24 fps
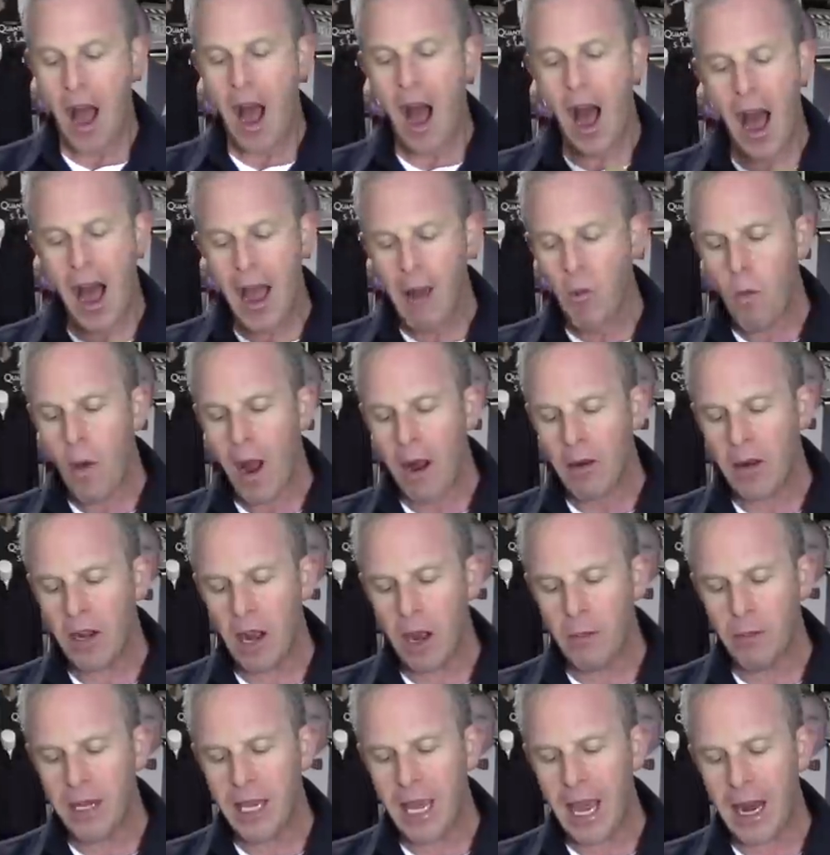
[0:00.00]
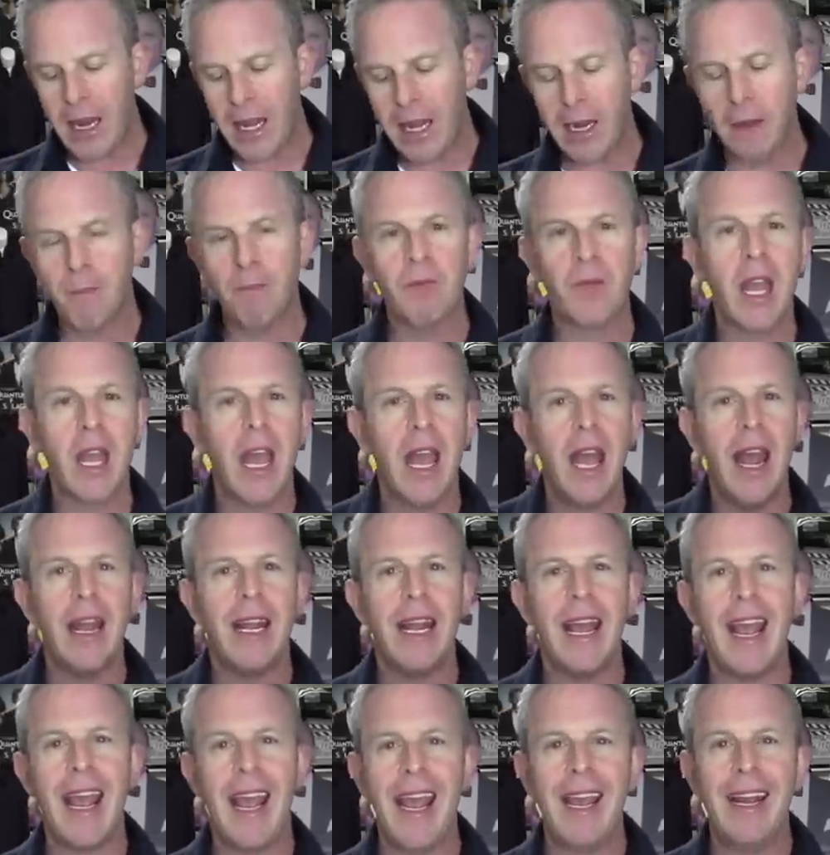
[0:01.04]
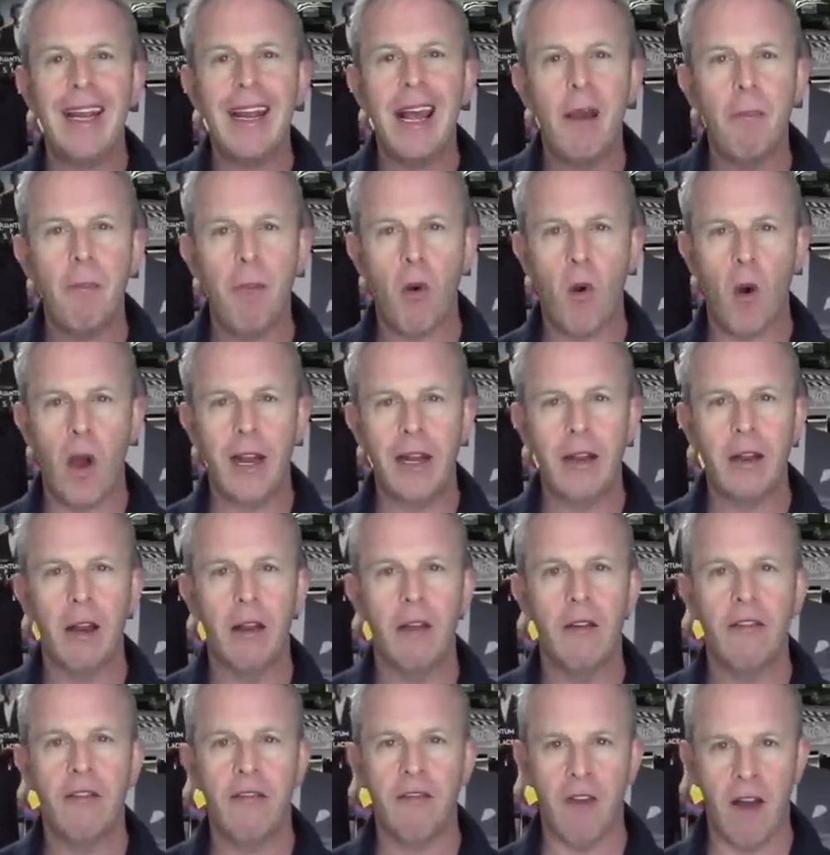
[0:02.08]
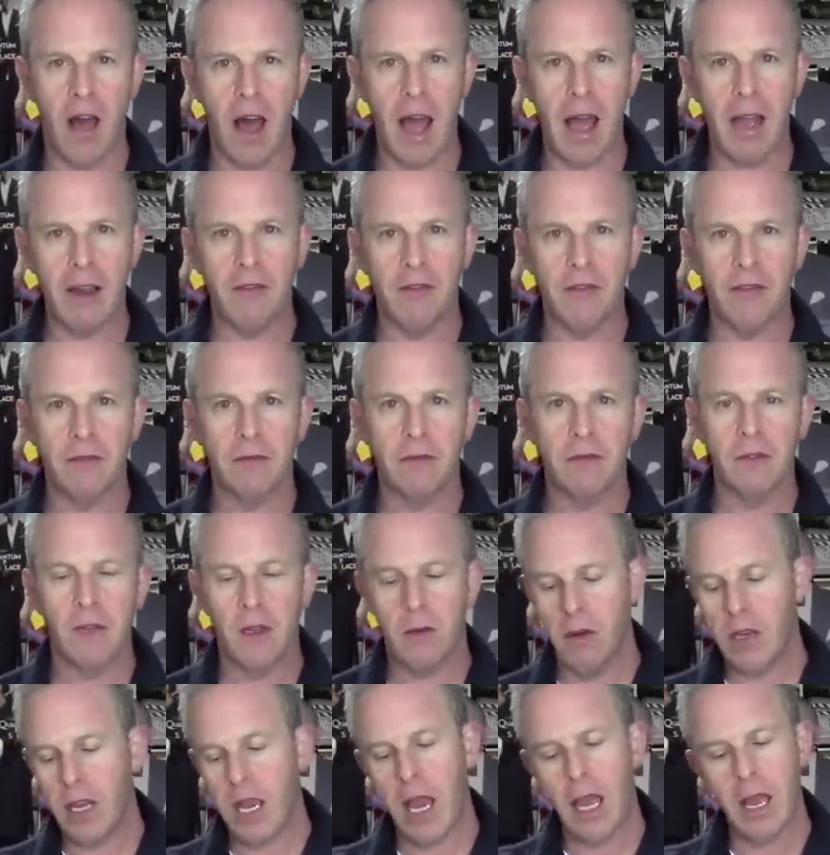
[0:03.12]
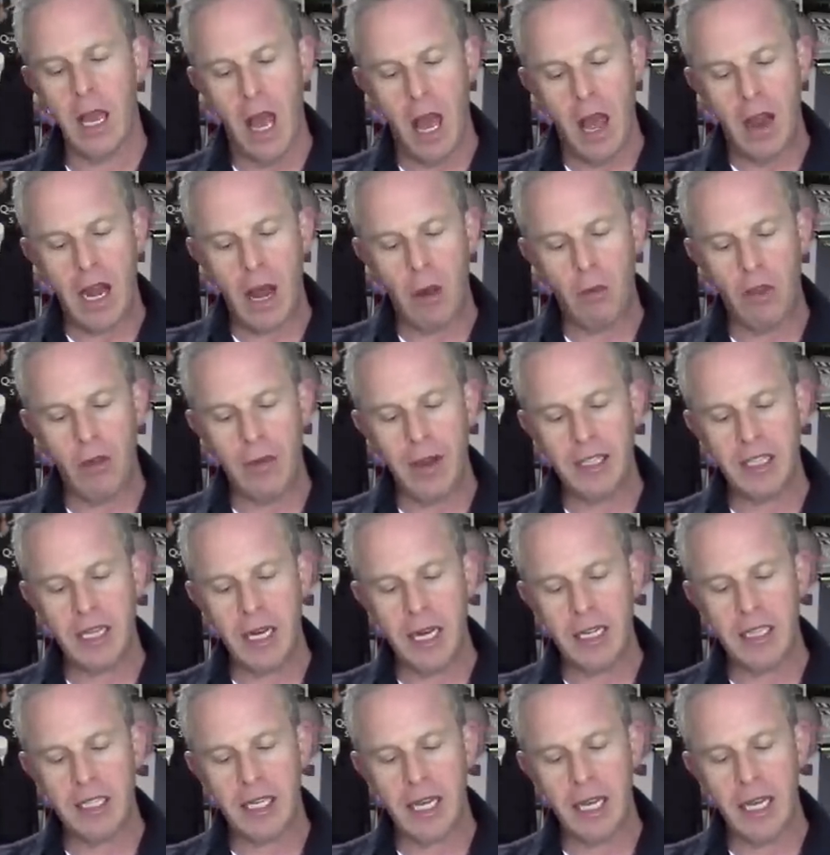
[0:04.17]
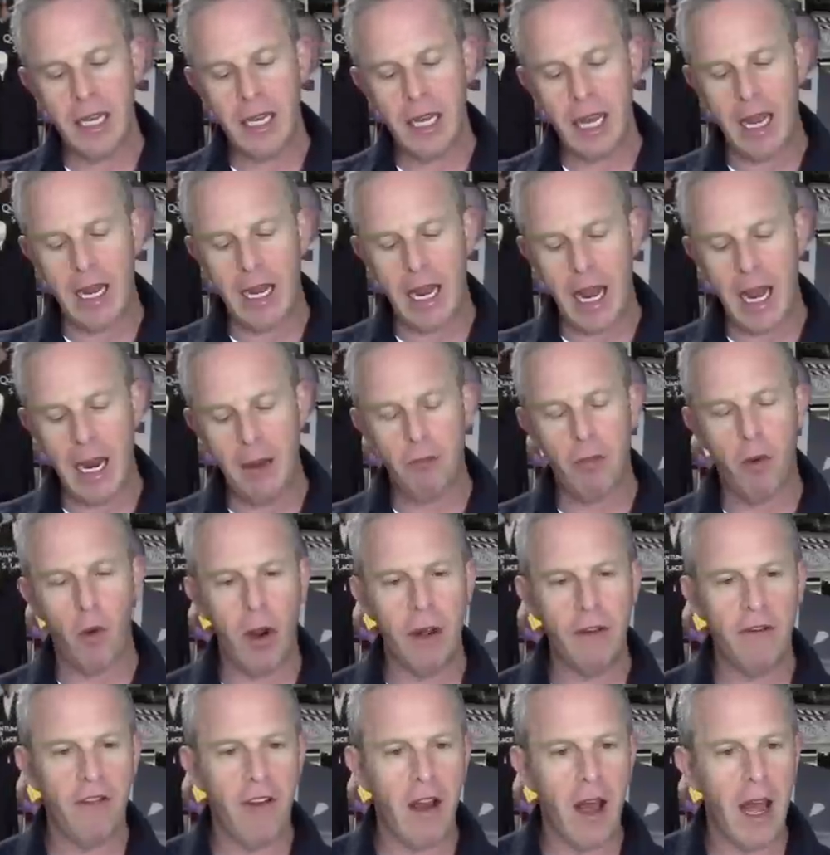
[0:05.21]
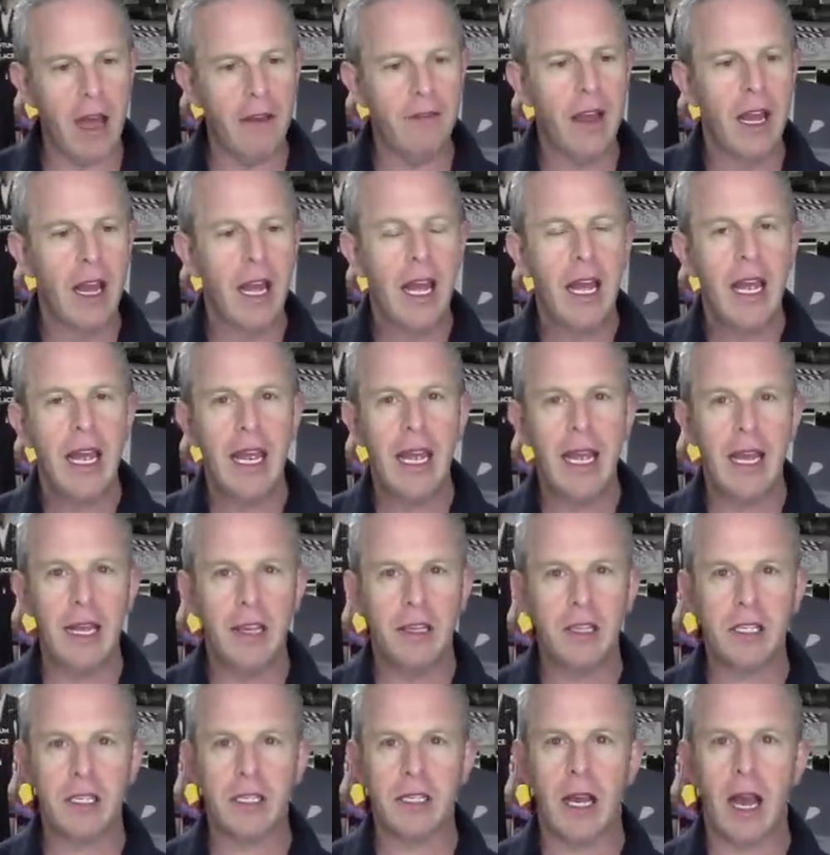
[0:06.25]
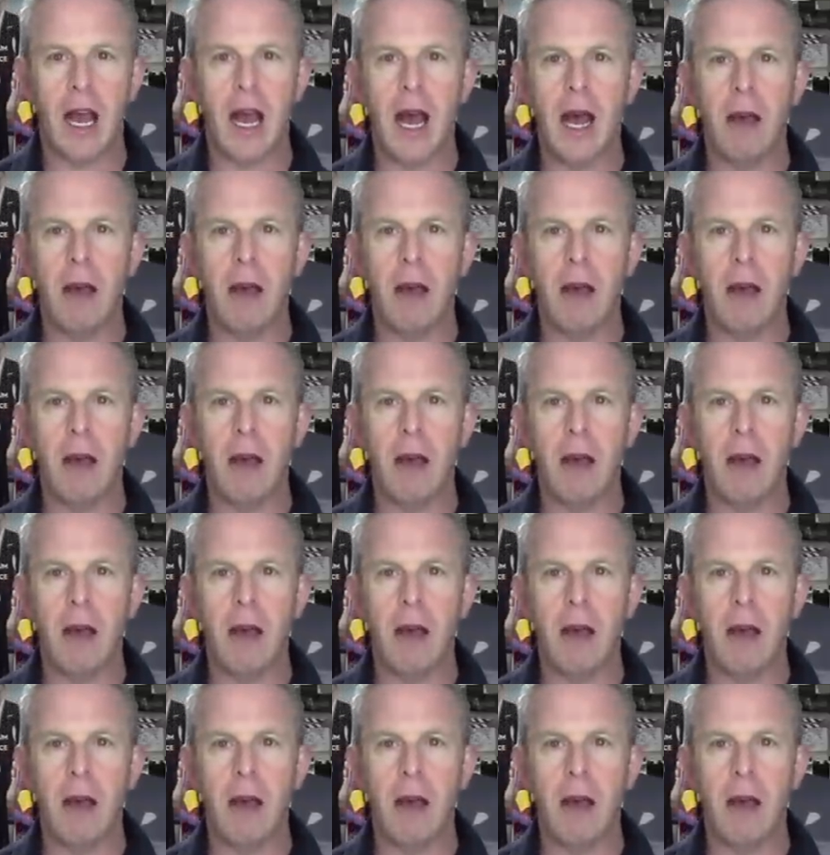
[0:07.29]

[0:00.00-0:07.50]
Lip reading: I wound up getting an 8.5. Okay. Now, the reason I say an 8.5 is